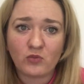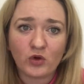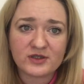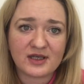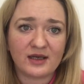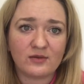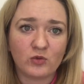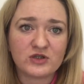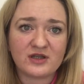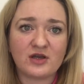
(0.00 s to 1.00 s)

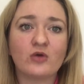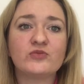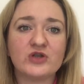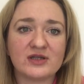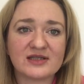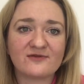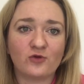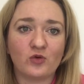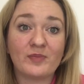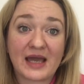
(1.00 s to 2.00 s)
What are the options
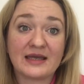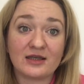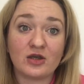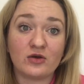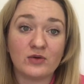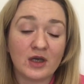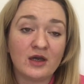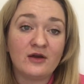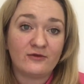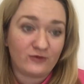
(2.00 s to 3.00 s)
for paying you
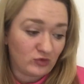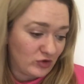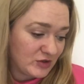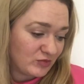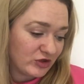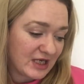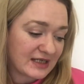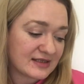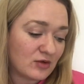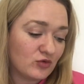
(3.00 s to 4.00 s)
for those products?